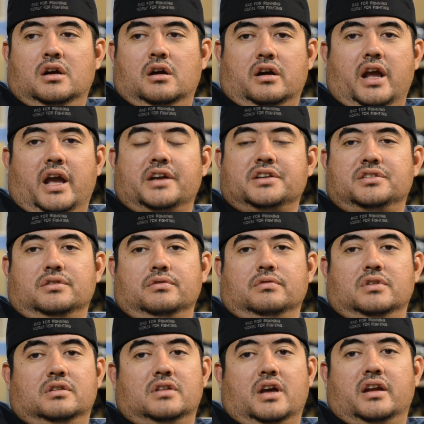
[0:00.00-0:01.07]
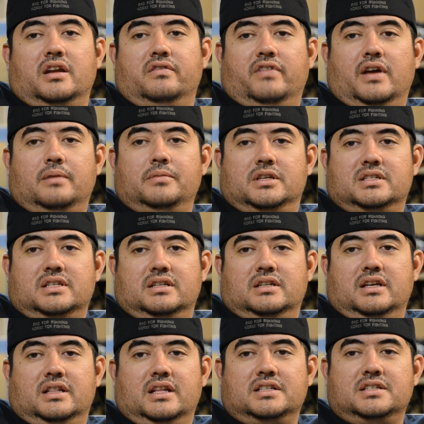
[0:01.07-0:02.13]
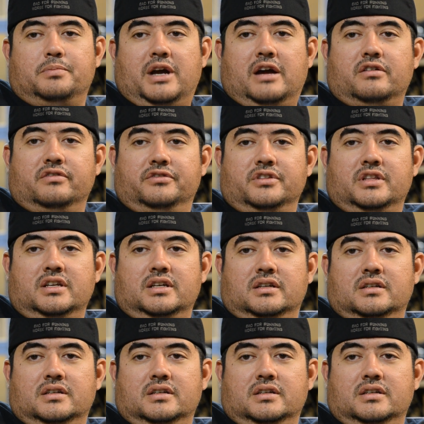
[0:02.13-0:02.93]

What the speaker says: are actually reuniting families, and that's a powerful thing.